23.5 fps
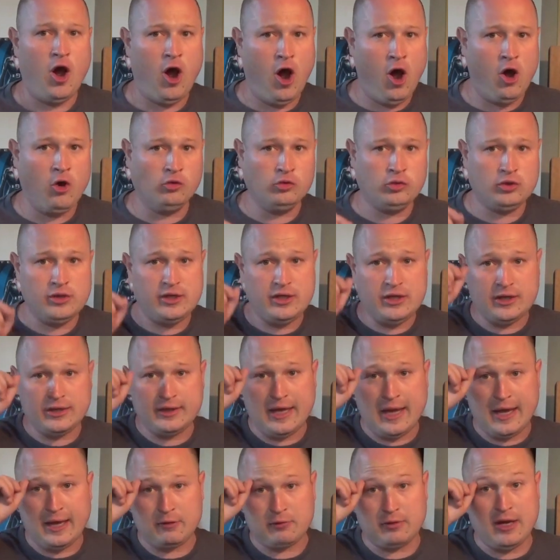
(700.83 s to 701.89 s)
Only in
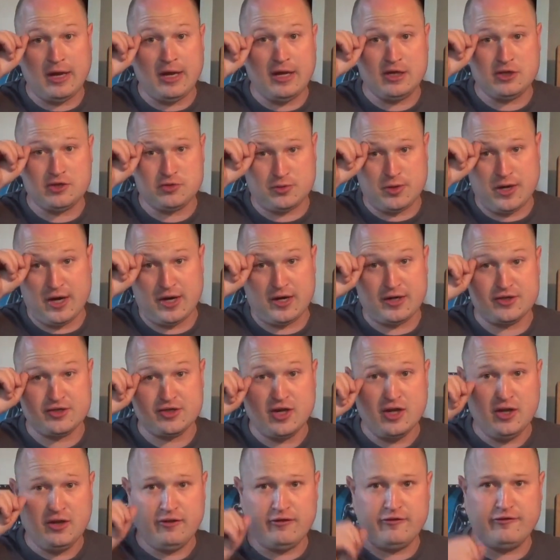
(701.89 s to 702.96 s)
that age range.
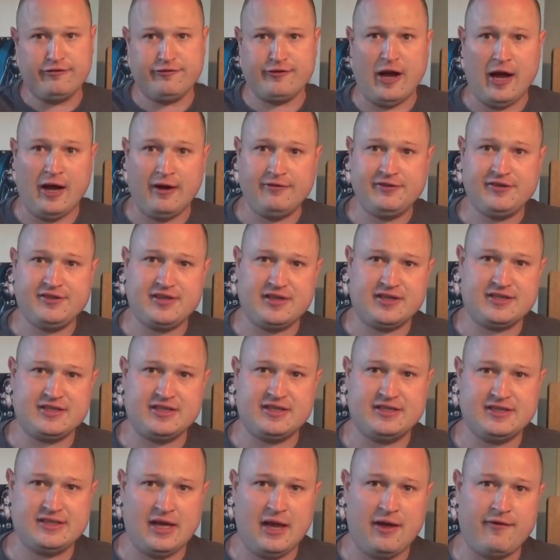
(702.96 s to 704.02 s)
If you're 5, 6,
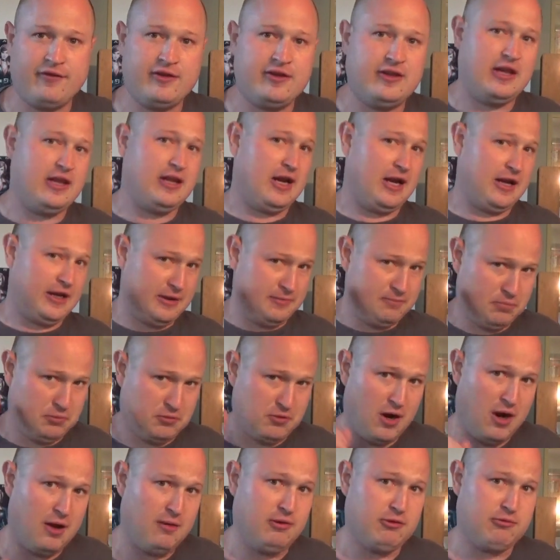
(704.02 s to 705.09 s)
and 7, then I can
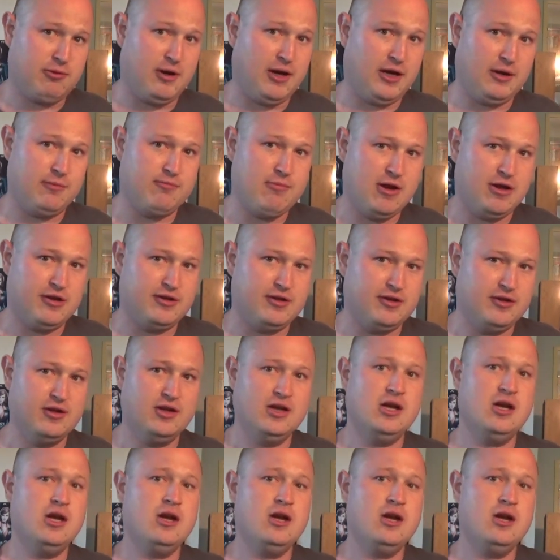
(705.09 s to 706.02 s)
probably recommend it.